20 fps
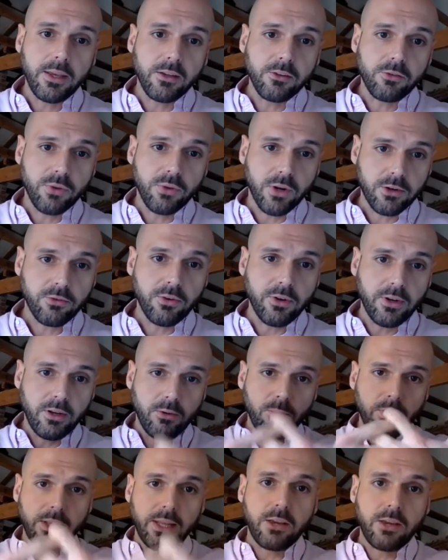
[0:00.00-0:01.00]
structured in
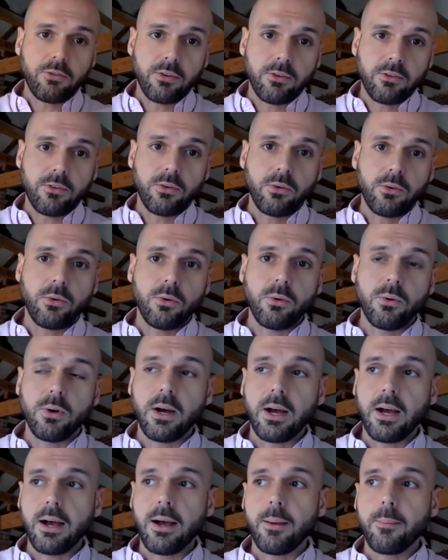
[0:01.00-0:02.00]
relation to
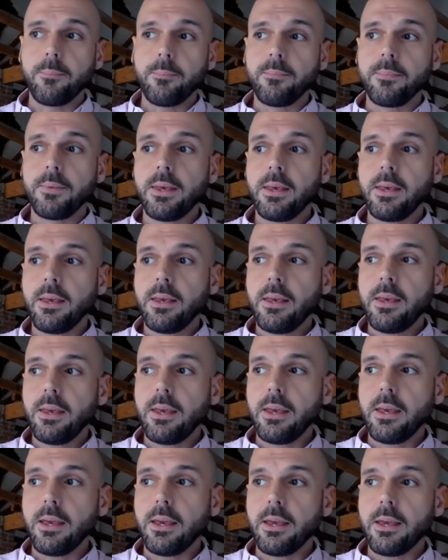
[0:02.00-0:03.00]

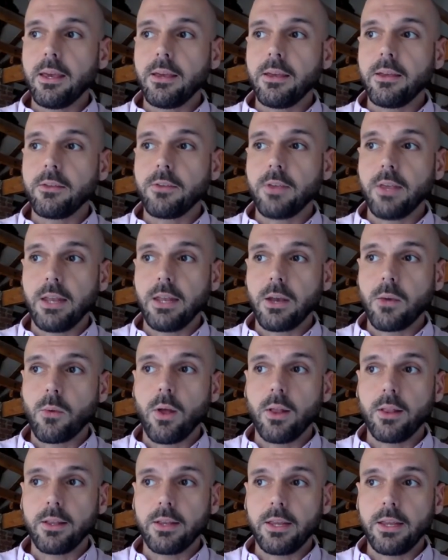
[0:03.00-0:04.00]

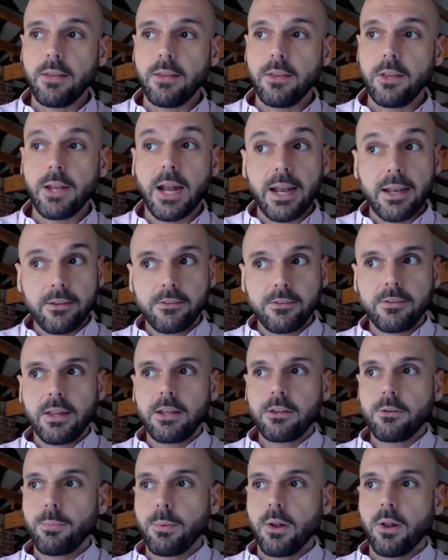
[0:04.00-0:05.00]
inequality in the United
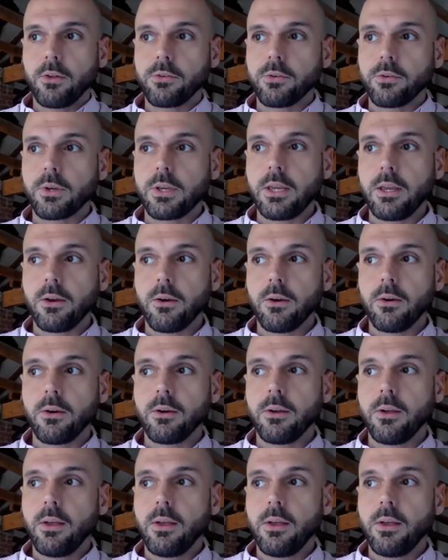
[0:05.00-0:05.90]
States, but also here.